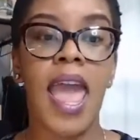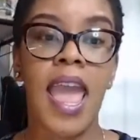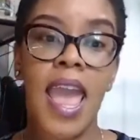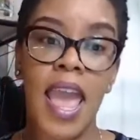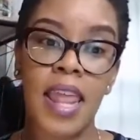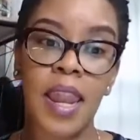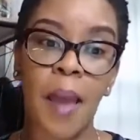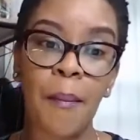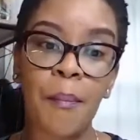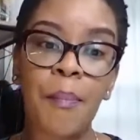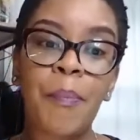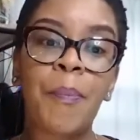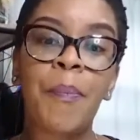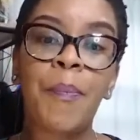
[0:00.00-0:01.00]
And
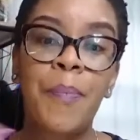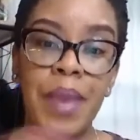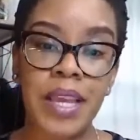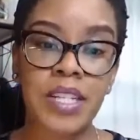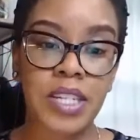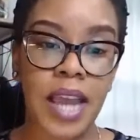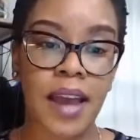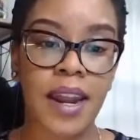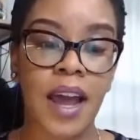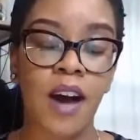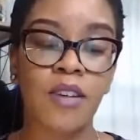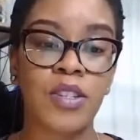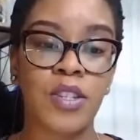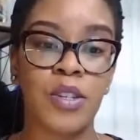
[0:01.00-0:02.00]
big
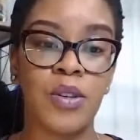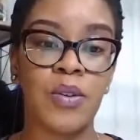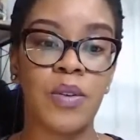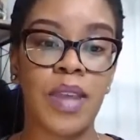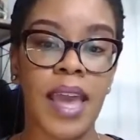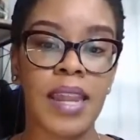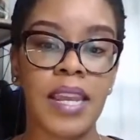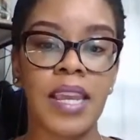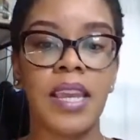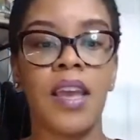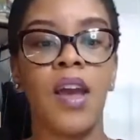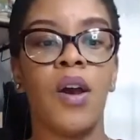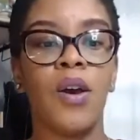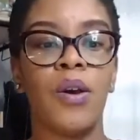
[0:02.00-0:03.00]
shout out to
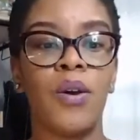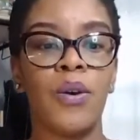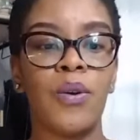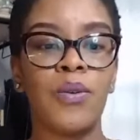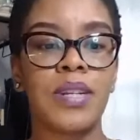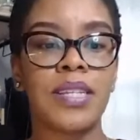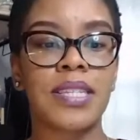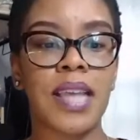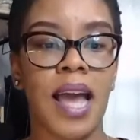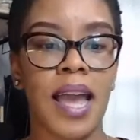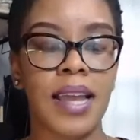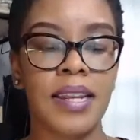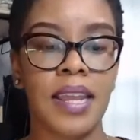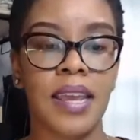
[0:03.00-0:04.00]
Kenny, who
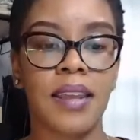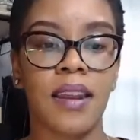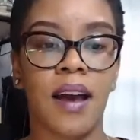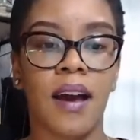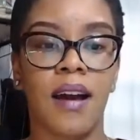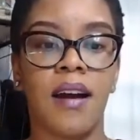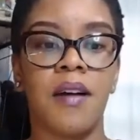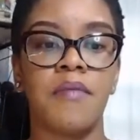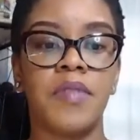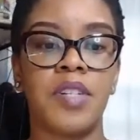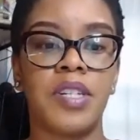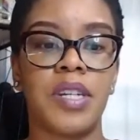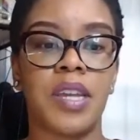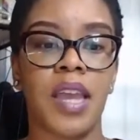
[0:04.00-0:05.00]
designed it,
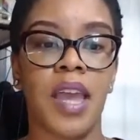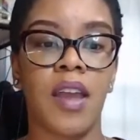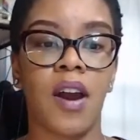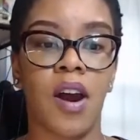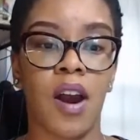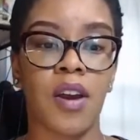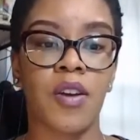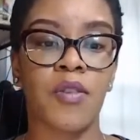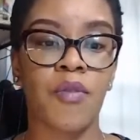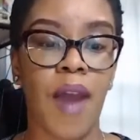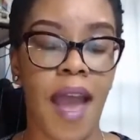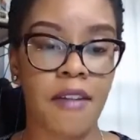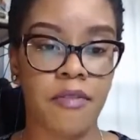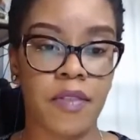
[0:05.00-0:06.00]
of GKR
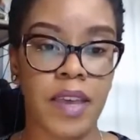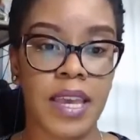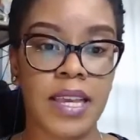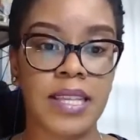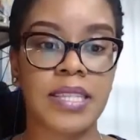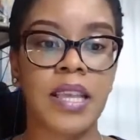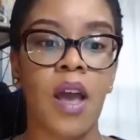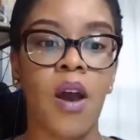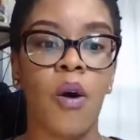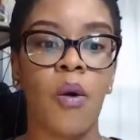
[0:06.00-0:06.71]
Graphics,